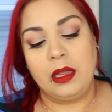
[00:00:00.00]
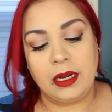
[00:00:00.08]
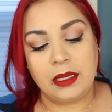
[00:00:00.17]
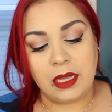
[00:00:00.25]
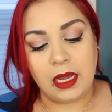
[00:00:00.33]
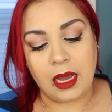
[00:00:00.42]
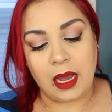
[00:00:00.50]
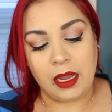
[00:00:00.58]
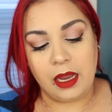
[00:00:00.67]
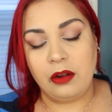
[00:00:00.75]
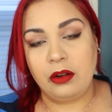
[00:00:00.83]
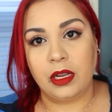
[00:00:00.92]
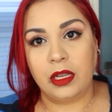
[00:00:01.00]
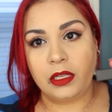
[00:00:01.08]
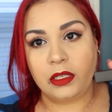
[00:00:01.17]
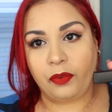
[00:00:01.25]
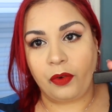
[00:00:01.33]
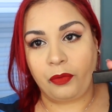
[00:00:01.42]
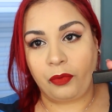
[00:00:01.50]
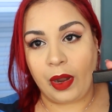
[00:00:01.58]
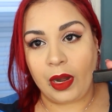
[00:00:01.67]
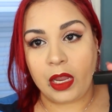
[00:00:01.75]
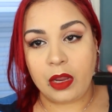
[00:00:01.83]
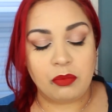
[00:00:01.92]
The next thing I got here is from
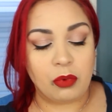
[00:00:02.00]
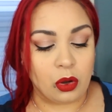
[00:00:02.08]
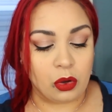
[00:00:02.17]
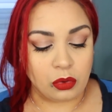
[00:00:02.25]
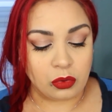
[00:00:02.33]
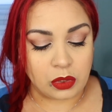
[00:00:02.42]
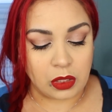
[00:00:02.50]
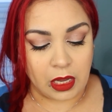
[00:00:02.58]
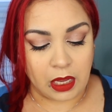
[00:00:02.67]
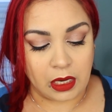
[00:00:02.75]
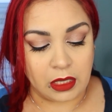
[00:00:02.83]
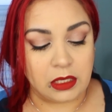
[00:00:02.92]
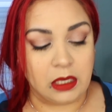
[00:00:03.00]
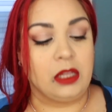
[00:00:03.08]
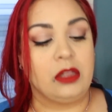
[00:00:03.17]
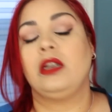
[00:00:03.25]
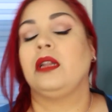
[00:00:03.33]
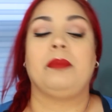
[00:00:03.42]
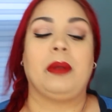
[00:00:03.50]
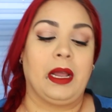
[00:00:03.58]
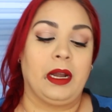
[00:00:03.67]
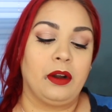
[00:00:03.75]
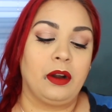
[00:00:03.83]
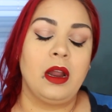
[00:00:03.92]
Frankie Rose, and it's another lip
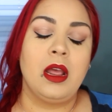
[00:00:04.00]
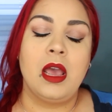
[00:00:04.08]
liner.